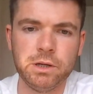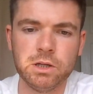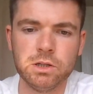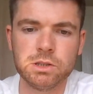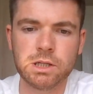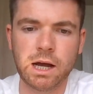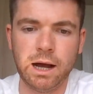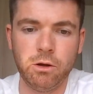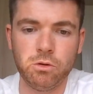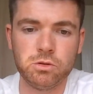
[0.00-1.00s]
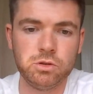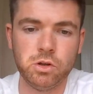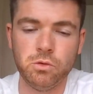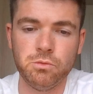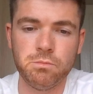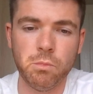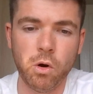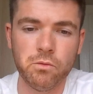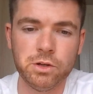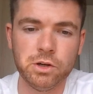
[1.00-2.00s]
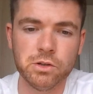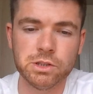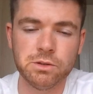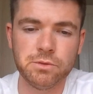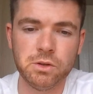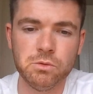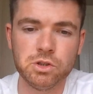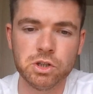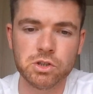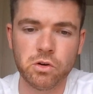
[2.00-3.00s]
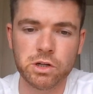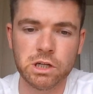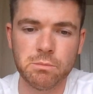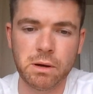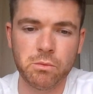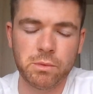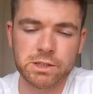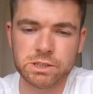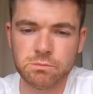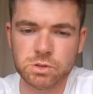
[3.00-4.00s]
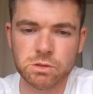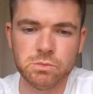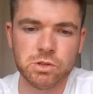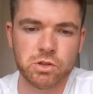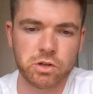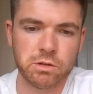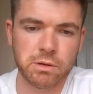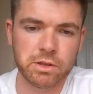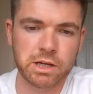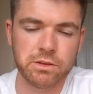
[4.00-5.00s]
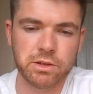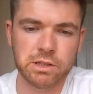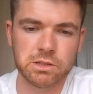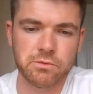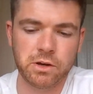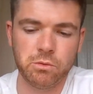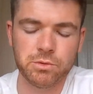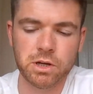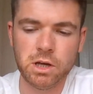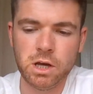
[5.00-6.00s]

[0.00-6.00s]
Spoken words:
because I'll do more videos in the future talking about my symptoms and talking about the kind of things that have helped.